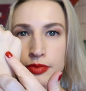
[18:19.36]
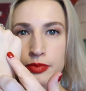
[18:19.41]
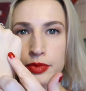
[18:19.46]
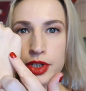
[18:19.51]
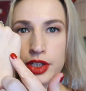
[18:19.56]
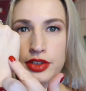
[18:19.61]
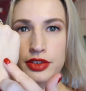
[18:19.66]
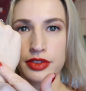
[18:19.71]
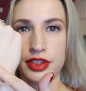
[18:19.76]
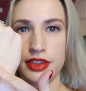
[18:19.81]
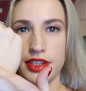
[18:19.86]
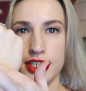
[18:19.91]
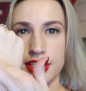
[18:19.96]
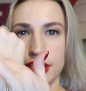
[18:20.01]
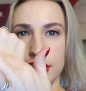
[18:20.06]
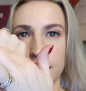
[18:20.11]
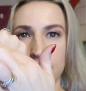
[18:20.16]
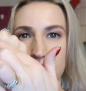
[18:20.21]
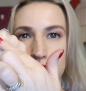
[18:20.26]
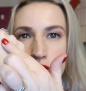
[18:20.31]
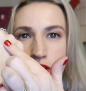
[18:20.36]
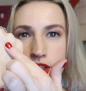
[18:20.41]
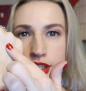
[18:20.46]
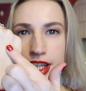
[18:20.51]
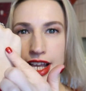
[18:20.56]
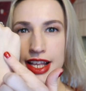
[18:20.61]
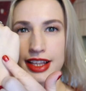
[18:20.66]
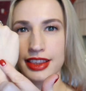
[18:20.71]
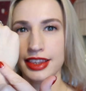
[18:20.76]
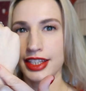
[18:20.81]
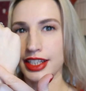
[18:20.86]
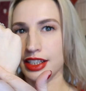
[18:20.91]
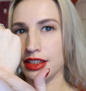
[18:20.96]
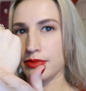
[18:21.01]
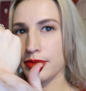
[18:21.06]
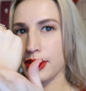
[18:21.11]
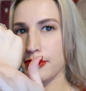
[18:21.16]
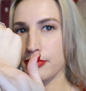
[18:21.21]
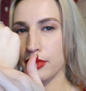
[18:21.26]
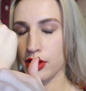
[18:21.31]
But I do think this looks a little
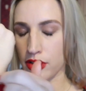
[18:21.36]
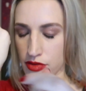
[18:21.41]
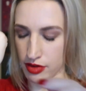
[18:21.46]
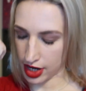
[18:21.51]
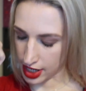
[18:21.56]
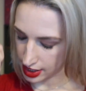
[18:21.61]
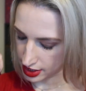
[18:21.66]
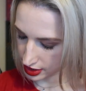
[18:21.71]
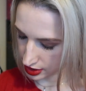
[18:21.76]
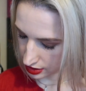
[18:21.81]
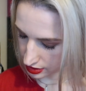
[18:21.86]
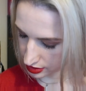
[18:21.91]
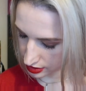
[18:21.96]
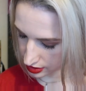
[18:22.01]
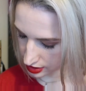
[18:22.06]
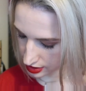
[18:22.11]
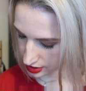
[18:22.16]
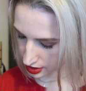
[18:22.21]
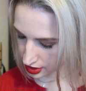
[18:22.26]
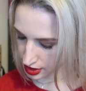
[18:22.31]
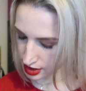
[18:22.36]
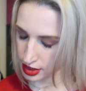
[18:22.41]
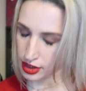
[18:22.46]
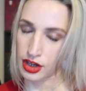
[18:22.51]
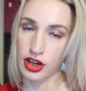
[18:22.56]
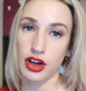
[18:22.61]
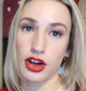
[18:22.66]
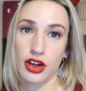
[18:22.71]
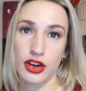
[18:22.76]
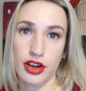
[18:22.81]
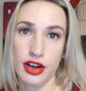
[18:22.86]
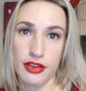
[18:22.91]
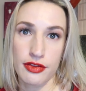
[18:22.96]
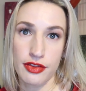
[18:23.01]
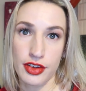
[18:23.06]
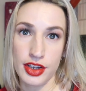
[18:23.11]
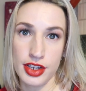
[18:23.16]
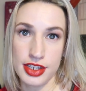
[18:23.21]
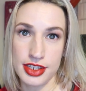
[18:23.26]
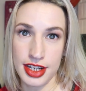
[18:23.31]
bit more radiant on
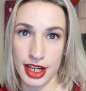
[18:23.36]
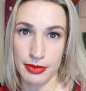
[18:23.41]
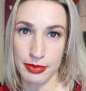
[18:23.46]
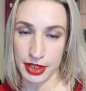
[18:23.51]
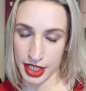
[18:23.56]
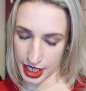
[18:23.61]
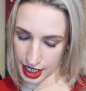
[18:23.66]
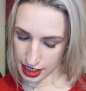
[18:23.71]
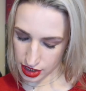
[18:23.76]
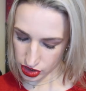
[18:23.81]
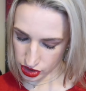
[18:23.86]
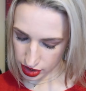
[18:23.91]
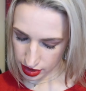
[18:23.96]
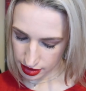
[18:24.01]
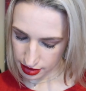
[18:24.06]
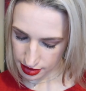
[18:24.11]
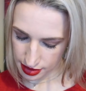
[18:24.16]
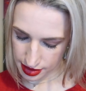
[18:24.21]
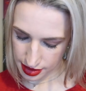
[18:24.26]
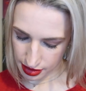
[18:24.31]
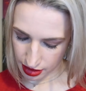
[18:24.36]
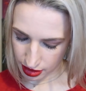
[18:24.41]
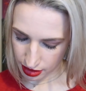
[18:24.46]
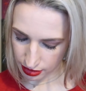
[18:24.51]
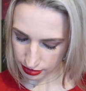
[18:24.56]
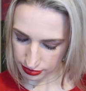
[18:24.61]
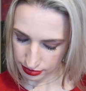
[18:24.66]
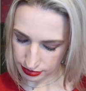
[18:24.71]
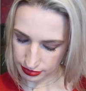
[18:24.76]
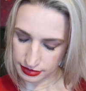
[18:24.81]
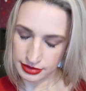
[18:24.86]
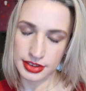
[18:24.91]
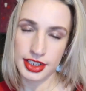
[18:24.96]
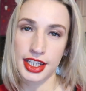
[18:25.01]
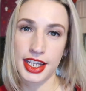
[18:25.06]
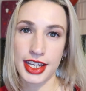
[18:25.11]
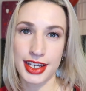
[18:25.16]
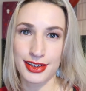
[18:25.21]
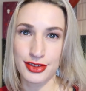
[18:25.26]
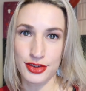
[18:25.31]
first application, so
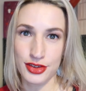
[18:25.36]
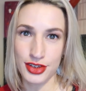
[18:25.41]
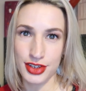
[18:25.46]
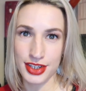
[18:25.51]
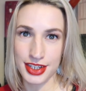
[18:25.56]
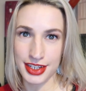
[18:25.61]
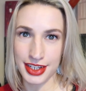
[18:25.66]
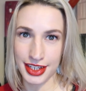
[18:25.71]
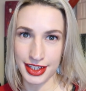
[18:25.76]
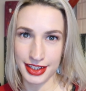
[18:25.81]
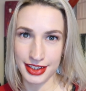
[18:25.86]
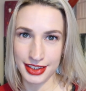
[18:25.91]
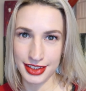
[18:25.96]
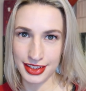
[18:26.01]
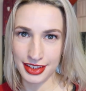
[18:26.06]
interesting.